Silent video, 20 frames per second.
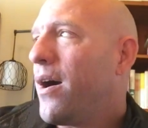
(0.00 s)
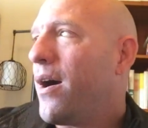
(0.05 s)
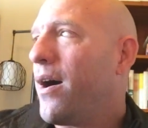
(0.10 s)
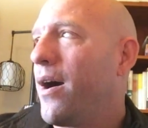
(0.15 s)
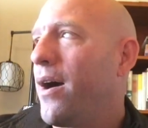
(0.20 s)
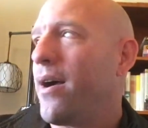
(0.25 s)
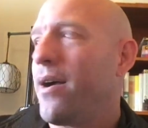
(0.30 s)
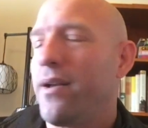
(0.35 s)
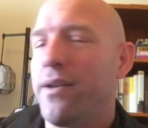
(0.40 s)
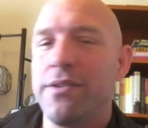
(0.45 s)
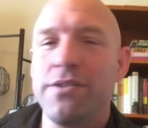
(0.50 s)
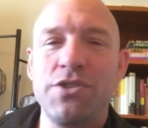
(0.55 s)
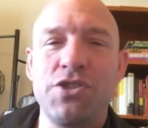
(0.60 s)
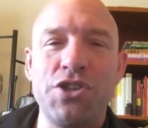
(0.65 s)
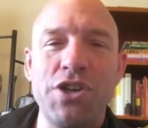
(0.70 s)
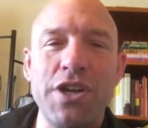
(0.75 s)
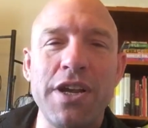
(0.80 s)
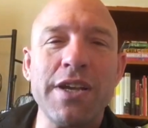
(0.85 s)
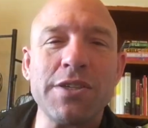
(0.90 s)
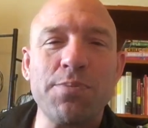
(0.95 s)

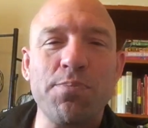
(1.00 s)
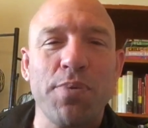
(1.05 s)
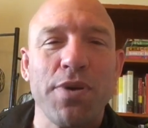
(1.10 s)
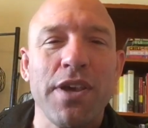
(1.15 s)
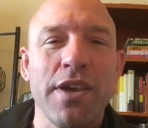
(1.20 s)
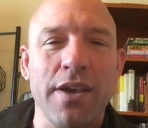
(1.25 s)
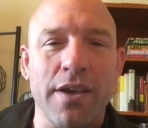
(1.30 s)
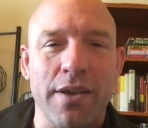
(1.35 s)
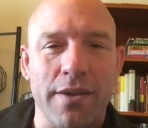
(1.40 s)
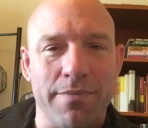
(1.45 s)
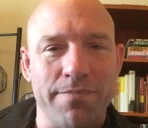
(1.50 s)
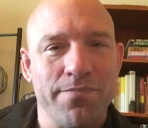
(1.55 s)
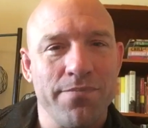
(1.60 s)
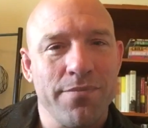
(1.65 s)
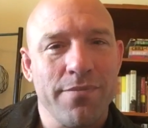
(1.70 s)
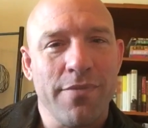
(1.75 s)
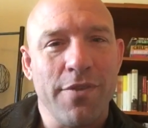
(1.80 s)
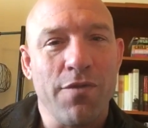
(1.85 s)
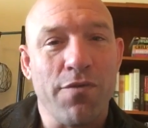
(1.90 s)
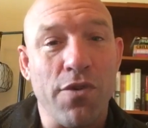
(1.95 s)
GSP
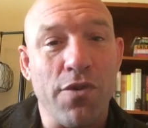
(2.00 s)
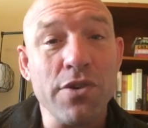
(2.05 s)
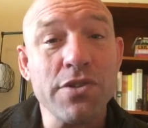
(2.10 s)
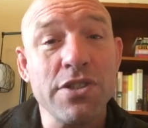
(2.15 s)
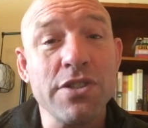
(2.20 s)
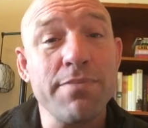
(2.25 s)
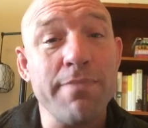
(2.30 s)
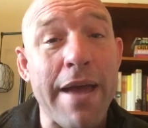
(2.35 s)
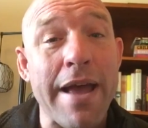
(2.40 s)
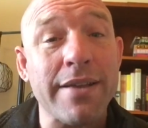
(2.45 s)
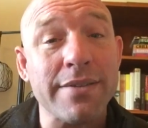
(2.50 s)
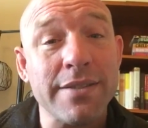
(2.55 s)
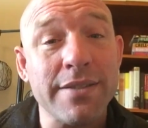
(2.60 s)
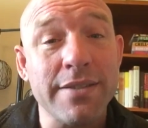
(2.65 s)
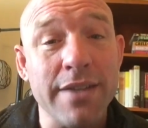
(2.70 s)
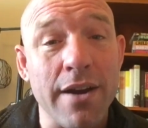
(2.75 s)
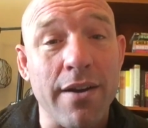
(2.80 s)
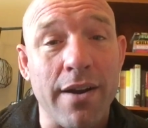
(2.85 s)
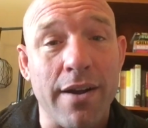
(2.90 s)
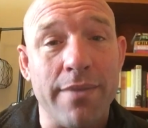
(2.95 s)
versus Matt
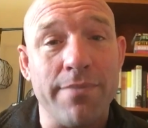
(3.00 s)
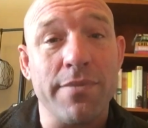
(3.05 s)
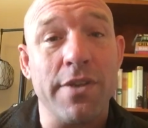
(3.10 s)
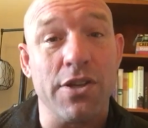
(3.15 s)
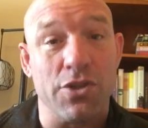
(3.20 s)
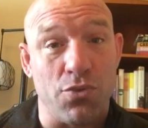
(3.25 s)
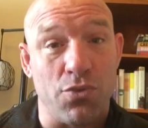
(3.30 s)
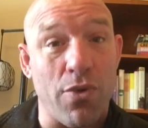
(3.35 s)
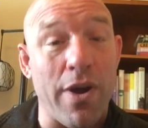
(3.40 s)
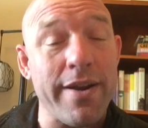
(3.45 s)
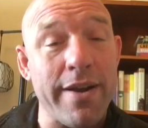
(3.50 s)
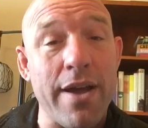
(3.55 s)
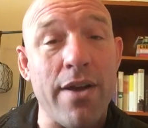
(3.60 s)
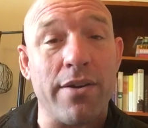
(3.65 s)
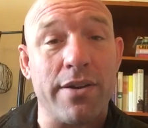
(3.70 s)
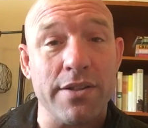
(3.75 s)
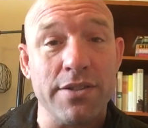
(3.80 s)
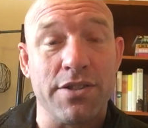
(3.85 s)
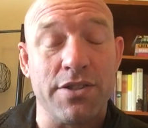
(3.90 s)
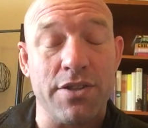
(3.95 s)
Serra is right now
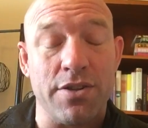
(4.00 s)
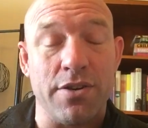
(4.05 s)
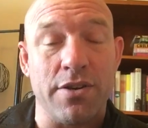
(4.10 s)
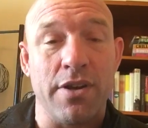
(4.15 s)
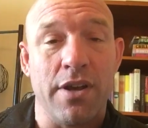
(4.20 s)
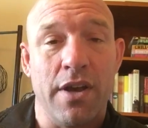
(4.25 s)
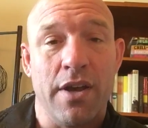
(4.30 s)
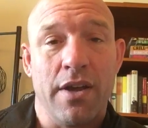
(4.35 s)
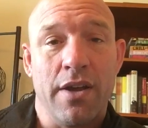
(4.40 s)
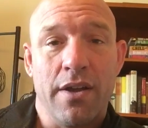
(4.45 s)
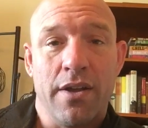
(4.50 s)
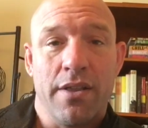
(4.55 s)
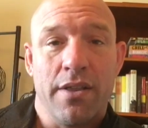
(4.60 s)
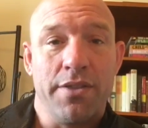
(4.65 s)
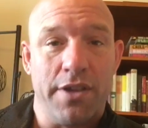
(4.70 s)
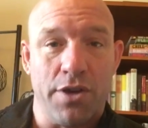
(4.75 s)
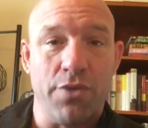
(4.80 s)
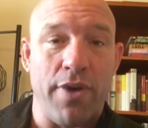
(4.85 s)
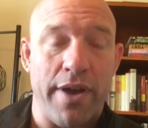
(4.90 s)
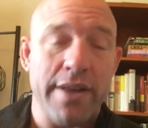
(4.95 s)
considered
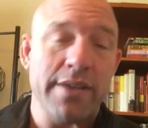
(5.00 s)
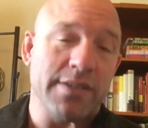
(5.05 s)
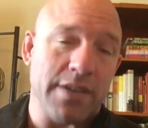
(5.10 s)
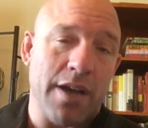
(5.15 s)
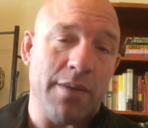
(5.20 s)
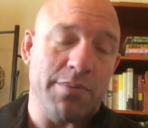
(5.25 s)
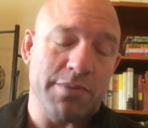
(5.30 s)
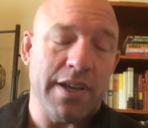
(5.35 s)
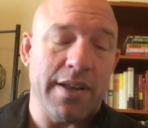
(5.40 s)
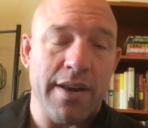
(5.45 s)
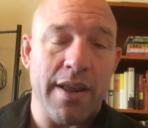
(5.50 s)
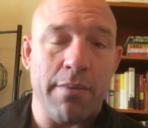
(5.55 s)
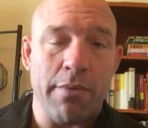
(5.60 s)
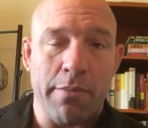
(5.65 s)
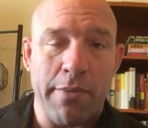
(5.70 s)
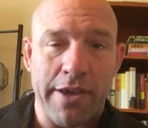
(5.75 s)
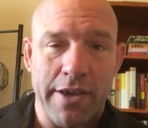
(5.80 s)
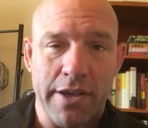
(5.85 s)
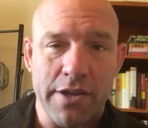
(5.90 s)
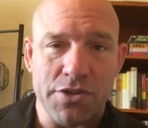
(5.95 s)
the greatest upset in
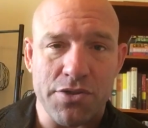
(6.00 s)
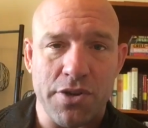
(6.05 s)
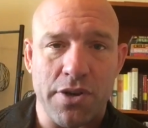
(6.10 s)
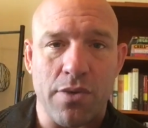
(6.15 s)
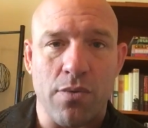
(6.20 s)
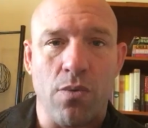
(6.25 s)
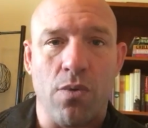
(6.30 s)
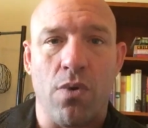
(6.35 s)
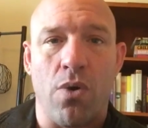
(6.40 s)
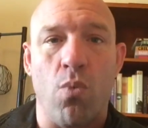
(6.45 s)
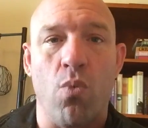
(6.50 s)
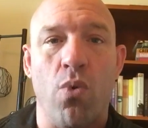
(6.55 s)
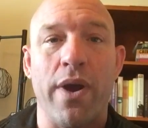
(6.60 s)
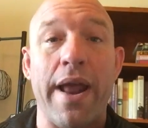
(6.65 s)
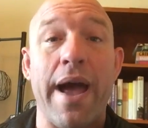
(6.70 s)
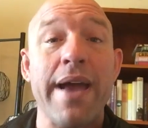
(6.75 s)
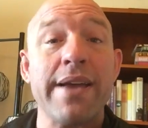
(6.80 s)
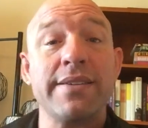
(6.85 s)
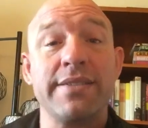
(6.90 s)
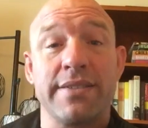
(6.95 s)
MMA history. When
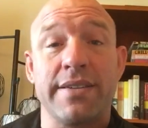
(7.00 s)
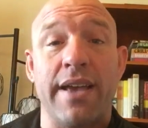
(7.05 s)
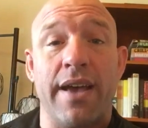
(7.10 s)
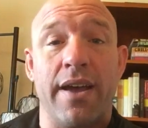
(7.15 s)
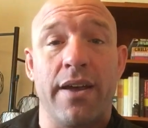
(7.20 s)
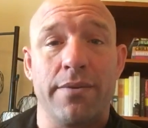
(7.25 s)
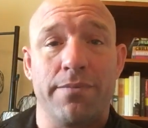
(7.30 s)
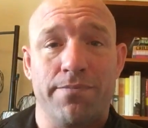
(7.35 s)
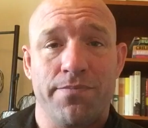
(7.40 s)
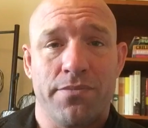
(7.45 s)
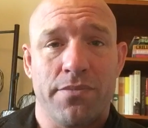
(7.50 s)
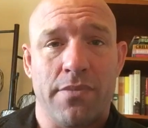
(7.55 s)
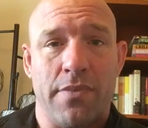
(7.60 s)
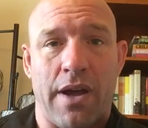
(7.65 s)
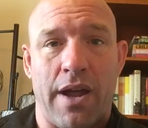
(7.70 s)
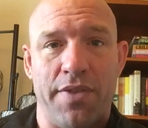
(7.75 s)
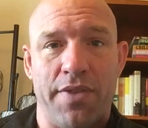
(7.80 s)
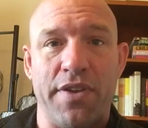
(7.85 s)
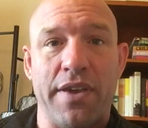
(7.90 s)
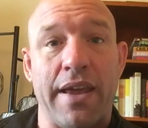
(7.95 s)
I said
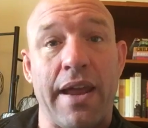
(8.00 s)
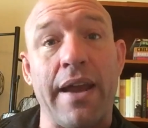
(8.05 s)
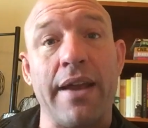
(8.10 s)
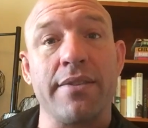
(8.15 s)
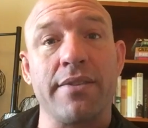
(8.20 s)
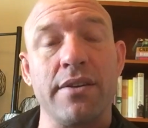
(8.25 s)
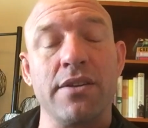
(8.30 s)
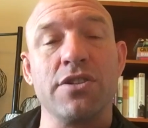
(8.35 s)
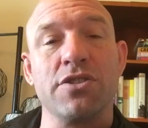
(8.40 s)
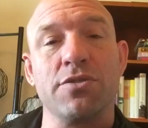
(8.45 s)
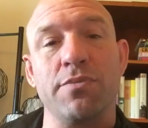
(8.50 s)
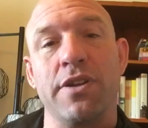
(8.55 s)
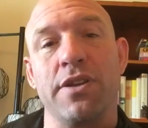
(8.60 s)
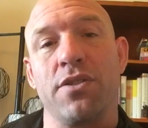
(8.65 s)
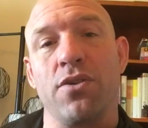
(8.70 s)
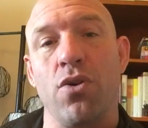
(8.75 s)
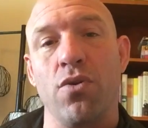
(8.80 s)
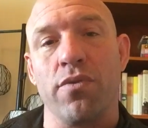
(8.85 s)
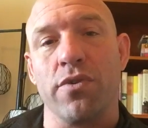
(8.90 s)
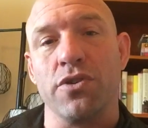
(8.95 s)
I think Anthony
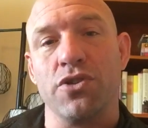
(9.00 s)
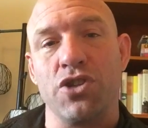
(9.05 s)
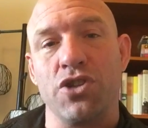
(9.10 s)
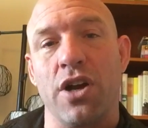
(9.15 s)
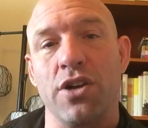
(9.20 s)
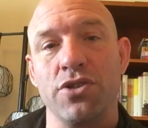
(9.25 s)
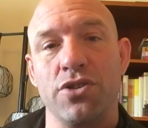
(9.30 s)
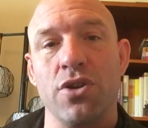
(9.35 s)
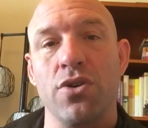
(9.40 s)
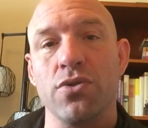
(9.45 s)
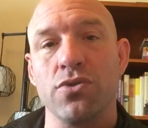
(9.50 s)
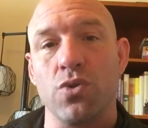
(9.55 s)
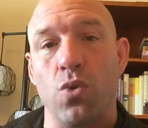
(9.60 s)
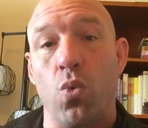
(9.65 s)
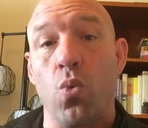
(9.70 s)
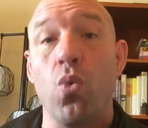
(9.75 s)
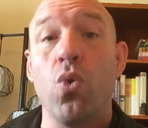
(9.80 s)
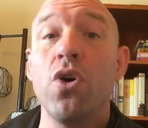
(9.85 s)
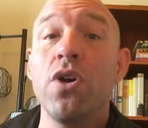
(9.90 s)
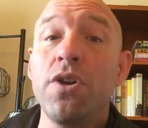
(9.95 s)
Smith over Jon Jones
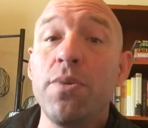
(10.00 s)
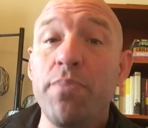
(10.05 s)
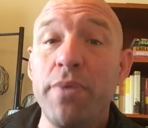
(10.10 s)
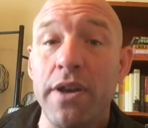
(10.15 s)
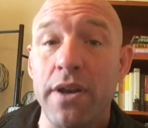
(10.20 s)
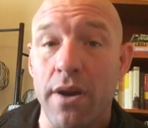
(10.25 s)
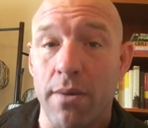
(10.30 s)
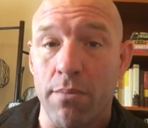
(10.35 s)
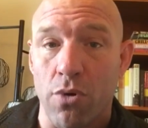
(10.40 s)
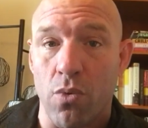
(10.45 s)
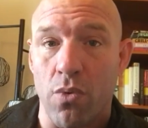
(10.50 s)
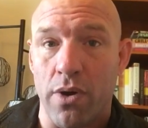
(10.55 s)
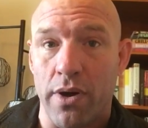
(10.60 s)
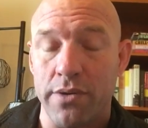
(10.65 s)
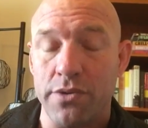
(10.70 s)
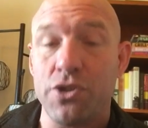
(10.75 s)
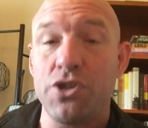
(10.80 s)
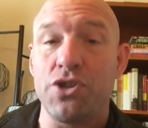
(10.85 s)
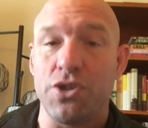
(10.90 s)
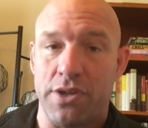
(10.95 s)
would be number
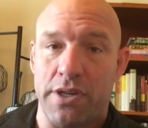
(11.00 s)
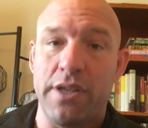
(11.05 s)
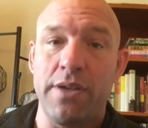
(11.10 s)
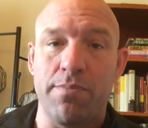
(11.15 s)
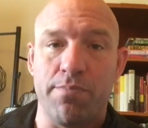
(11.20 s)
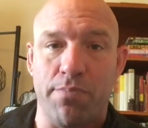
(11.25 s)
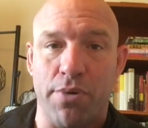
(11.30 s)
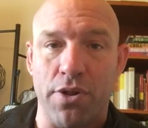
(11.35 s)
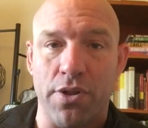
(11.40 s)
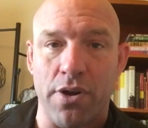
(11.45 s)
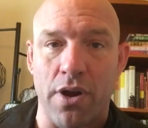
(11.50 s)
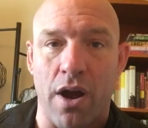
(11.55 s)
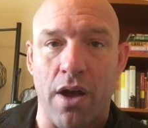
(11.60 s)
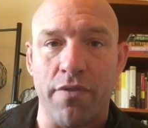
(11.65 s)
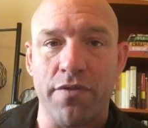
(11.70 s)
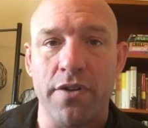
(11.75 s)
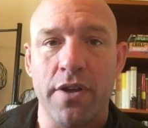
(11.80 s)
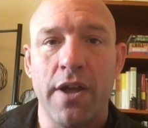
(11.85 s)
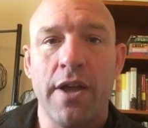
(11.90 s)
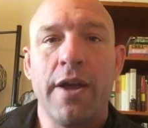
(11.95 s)
one, should he pull it
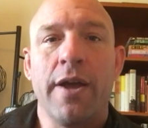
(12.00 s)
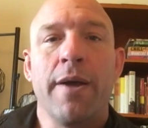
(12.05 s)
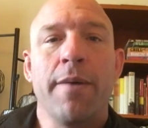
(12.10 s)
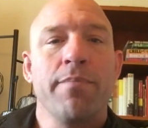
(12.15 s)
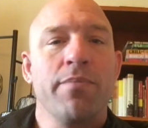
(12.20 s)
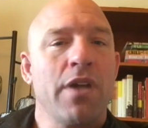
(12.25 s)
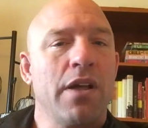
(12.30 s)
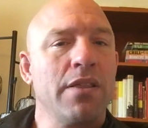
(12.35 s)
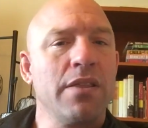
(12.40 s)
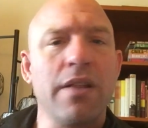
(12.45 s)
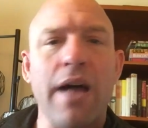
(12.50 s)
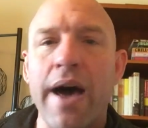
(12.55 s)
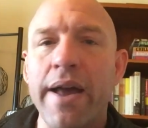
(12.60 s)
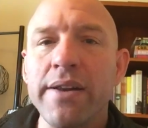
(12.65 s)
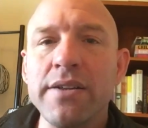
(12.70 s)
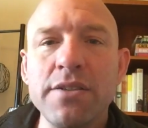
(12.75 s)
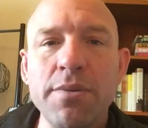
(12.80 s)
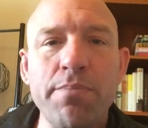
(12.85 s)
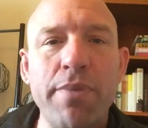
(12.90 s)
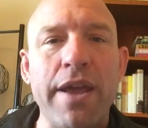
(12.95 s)
off. A lot
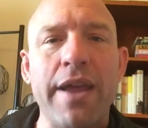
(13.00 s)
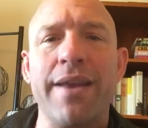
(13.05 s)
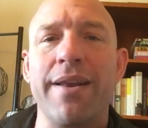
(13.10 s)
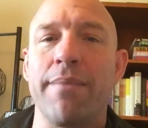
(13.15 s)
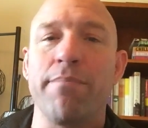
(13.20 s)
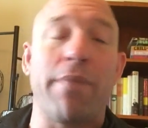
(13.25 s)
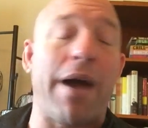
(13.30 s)
of debate.